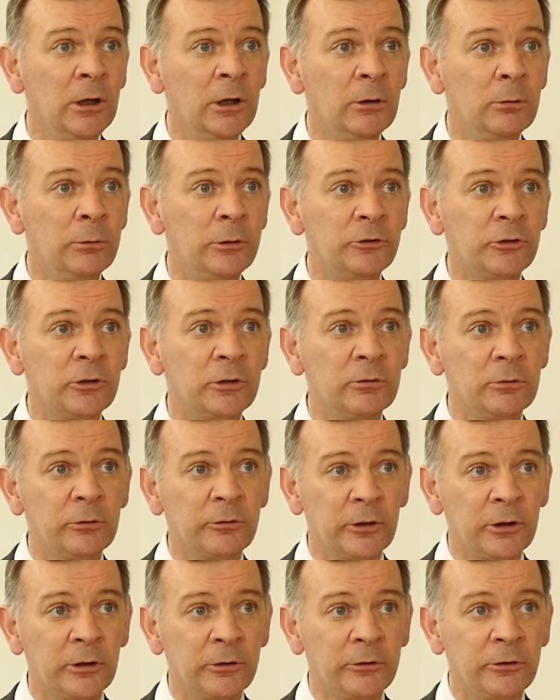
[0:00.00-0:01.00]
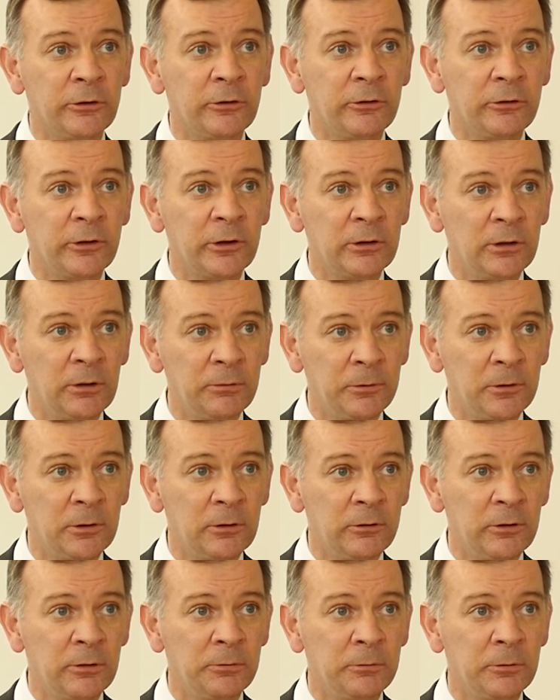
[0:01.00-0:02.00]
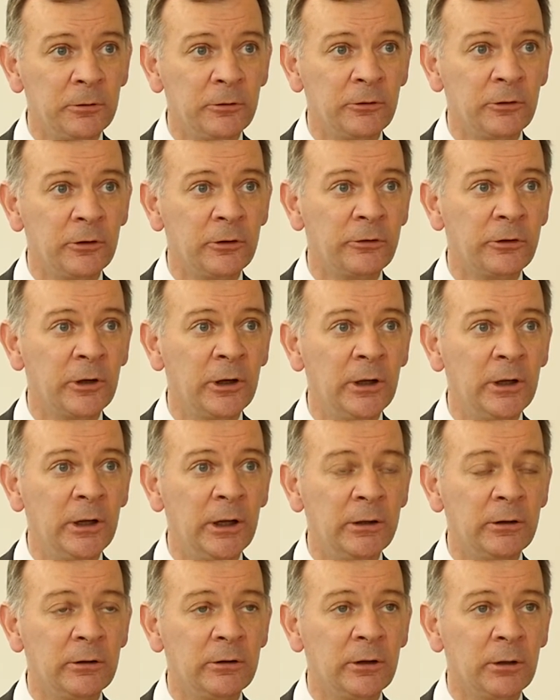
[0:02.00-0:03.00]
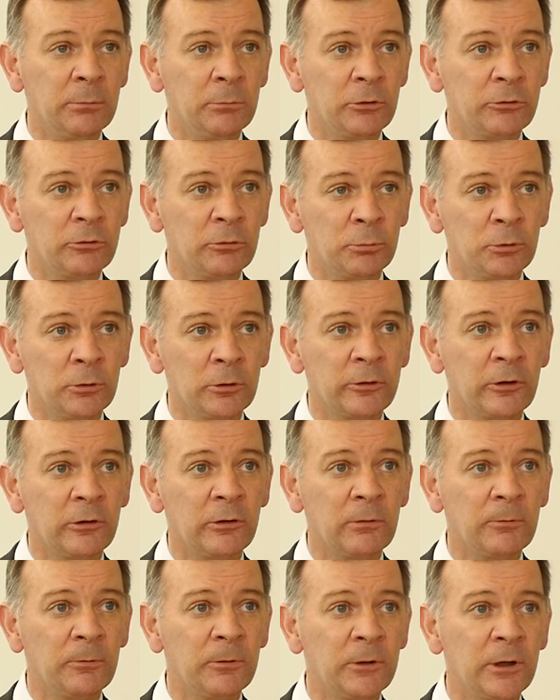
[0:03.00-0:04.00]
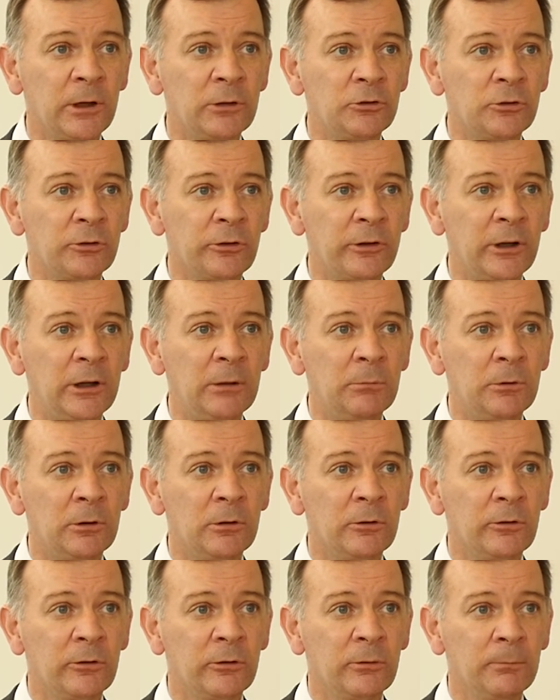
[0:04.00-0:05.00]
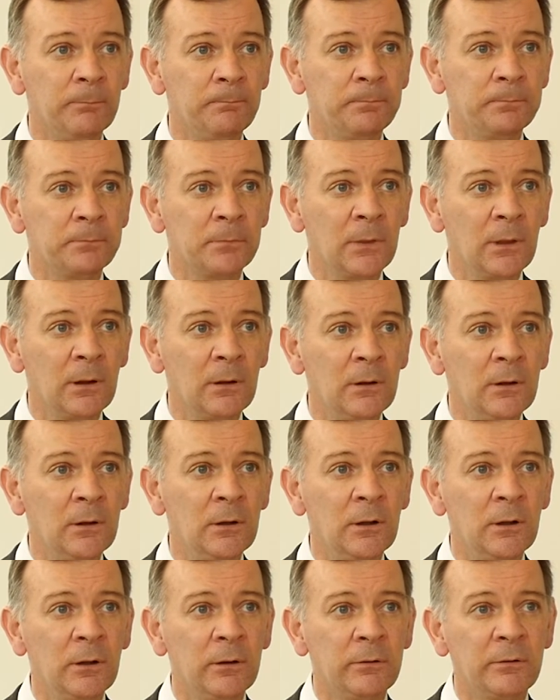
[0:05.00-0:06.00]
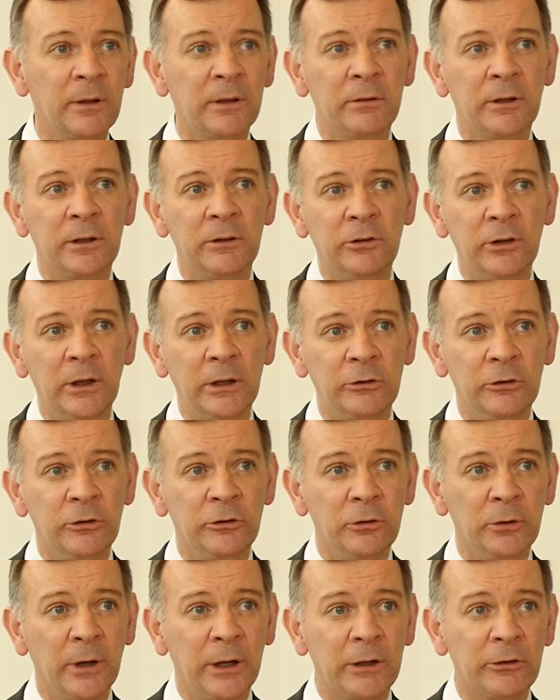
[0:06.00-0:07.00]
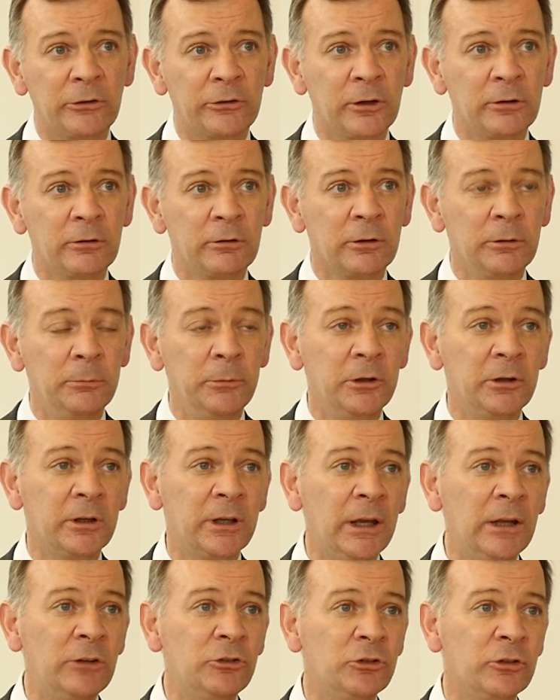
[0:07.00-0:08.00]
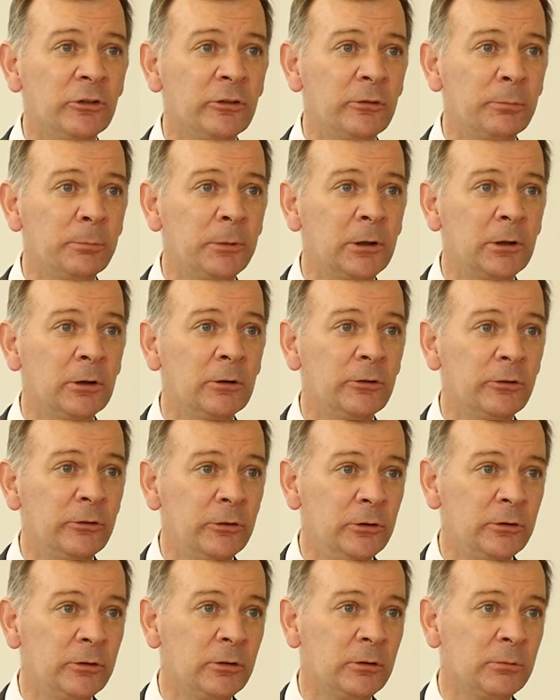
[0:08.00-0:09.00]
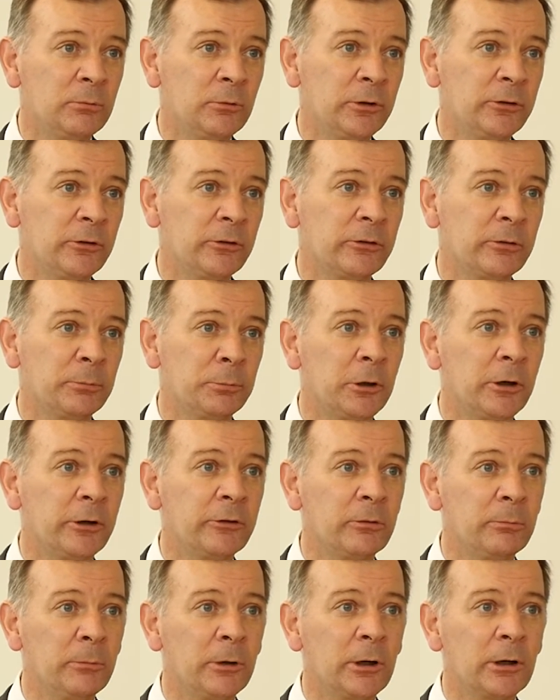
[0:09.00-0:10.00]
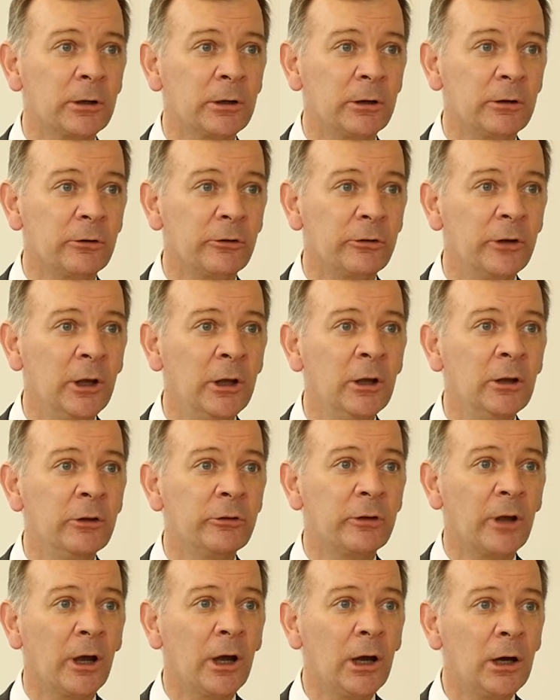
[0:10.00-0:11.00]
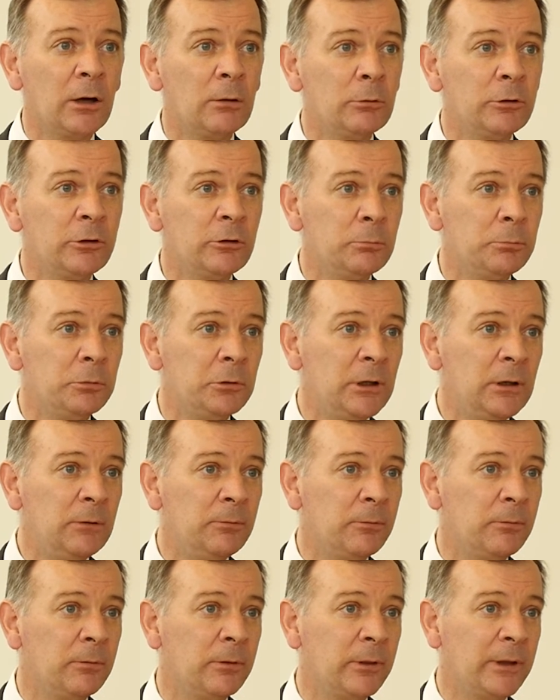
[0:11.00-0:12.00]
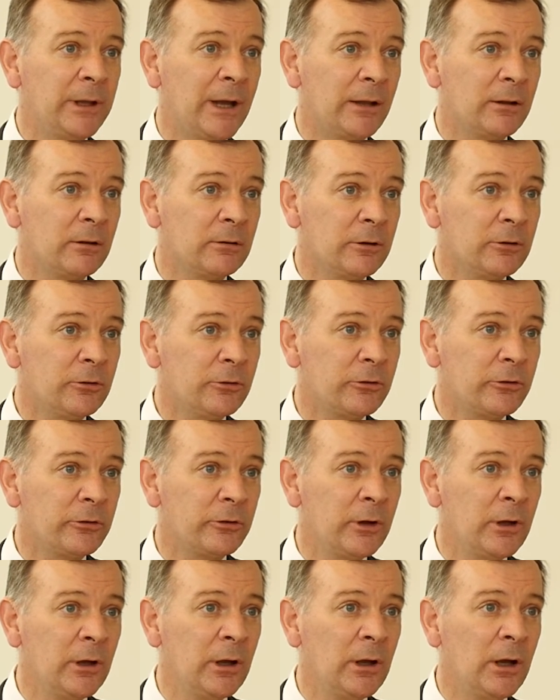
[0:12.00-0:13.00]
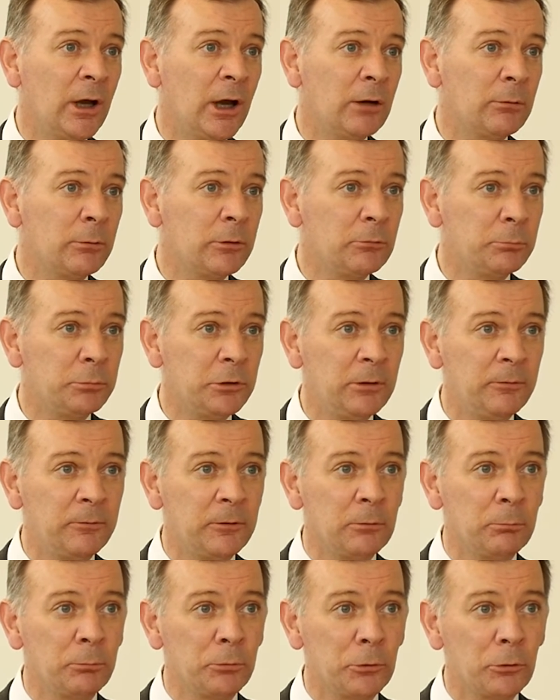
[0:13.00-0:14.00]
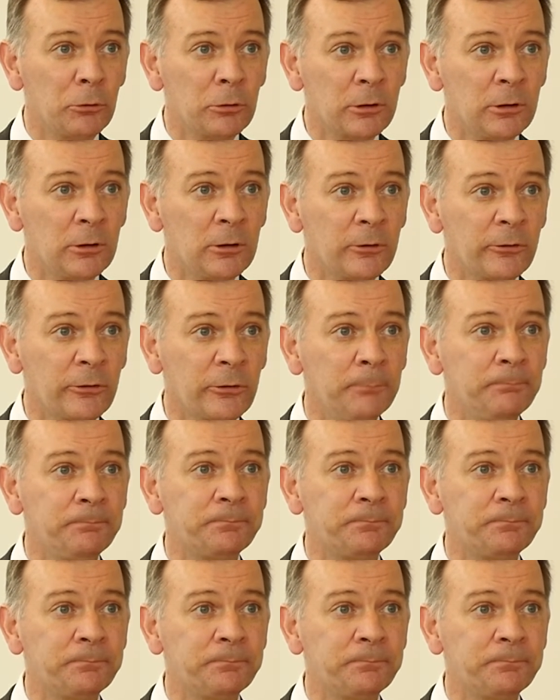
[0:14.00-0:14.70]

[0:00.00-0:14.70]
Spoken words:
which can result in significant differences in the numbers reported in financial statements. That then takes you to external communications, because you don't want to surprise the markets. So how will you brief the analysts? How will you brief your brokers?